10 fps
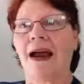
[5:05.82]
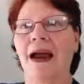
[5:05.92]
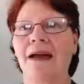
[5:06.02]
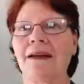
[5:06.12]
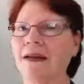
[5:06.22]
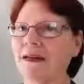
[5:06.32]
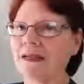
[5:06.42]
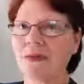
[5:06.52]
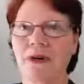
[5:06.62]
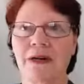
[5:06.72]
and it
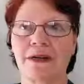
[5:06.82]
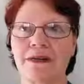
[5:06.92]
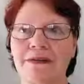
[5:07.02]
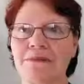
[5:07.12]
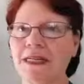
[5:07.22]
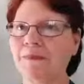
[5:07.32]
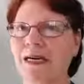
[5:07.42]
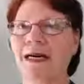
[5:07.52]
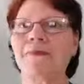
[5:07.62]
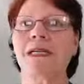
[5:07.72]
is real.
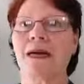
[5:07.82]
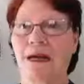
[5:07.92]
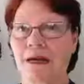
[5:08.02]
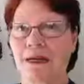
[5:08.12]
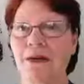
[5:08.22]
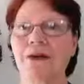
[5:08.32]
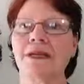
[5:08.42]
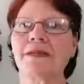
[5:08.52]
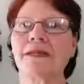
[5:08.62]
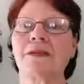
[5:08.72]
People, I'm telling you,
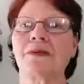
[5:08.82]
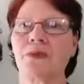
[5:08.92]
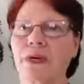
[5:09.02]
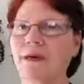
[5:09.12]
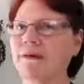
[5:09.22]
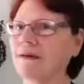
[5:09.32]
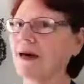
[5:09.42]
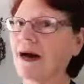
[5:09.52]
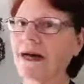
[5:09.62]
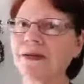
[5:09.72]
this is real.
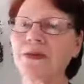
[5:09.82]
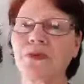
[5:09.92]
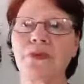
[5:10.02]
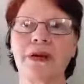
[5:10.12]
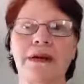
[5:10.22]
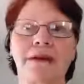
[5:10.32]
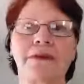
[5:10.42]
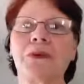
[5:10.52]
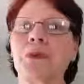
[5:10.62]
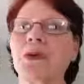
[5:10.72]
God is
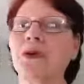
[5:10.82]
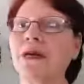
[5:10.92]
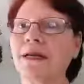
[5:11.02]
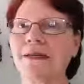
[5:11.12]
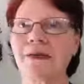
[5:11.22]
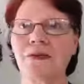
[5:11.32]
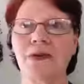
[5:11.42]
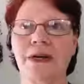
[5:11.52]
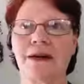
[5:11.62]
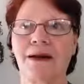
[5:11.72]
real. The Word is
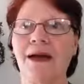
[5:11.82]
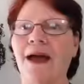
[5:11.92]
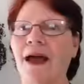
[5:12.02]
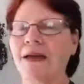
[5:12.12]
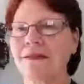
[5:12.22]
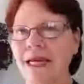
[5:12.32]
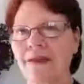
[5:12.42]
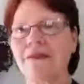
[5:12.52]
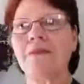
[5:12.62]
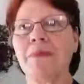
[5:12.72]
real. And
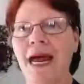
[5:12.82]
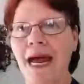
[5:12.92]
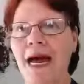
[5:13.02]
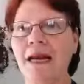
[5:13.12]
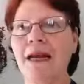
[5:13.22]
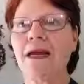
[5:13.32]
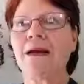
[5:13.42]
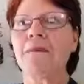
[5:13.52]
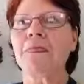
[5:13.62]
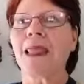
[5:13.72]
Dave and Patty,
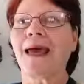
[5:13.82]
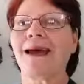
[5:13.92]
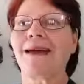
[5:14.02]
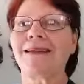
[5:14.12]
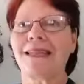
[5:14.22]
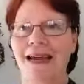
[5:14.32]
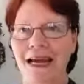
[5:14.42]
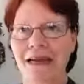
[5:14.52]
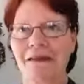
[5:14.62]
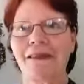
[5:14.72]

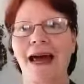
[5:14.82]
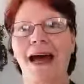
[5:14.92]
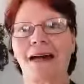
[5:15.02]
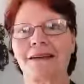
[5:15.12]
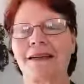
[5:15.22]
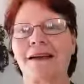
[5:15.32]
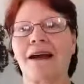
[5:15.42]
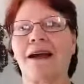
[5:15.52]
take that